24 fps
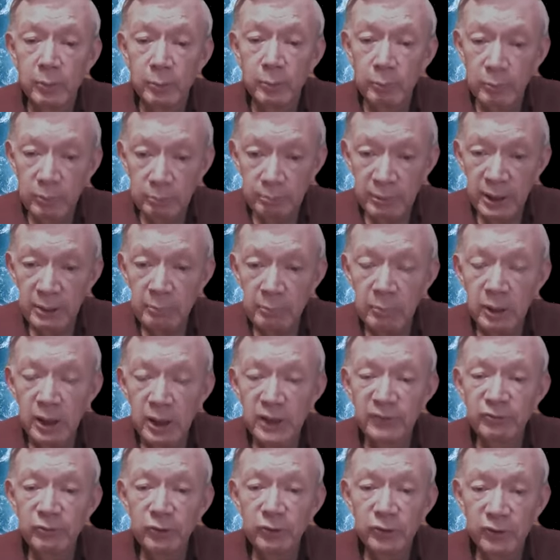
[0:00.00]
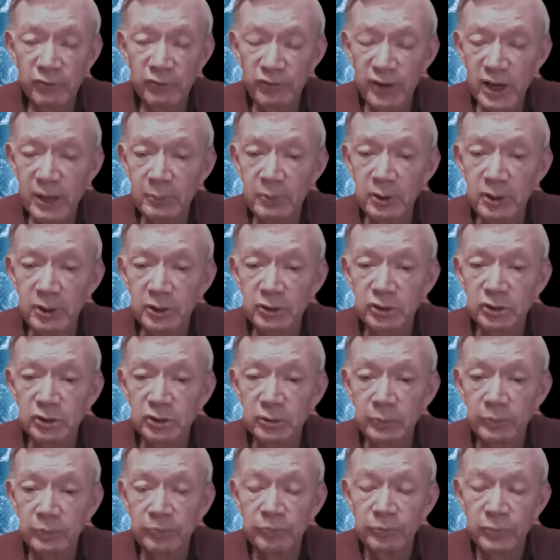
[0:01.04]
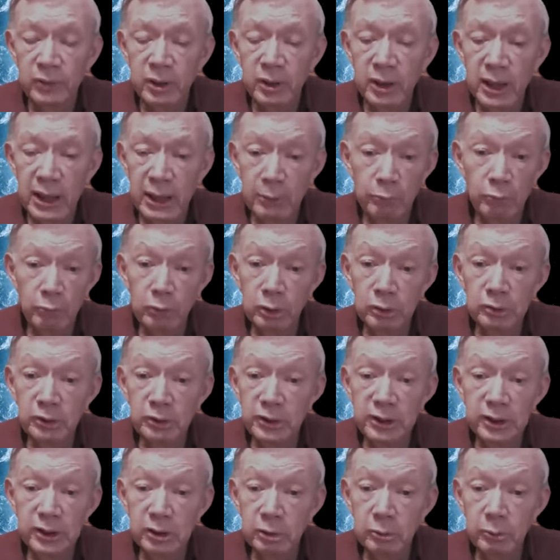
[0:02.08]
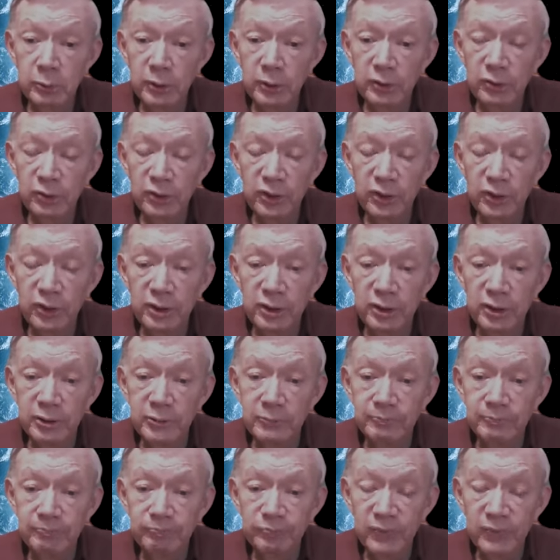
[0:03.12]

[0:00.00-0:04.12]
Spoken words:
make money for their families, and we'll deal with the